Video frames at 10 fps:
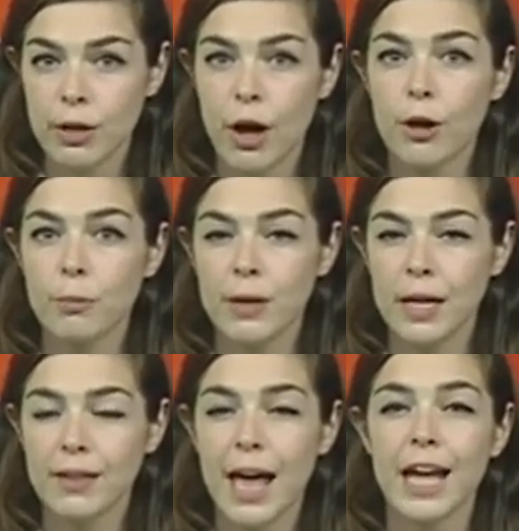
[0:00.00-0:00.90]
opening
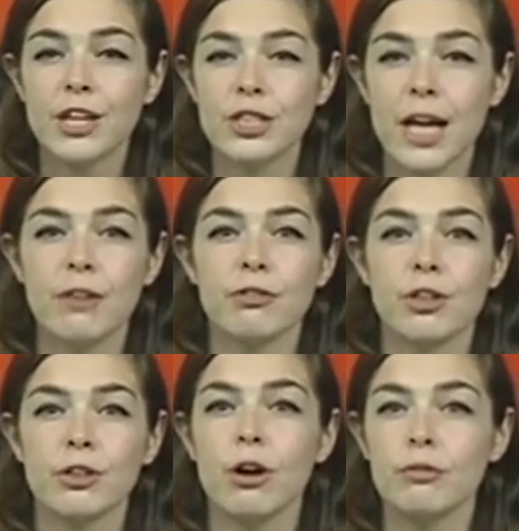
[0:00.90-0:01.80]
the Asian African
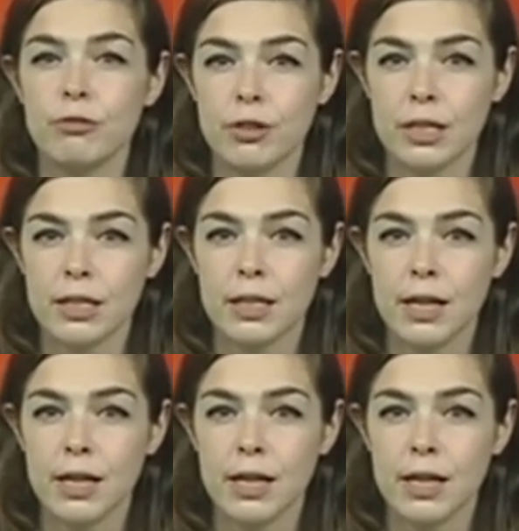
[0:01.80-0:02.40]
Conference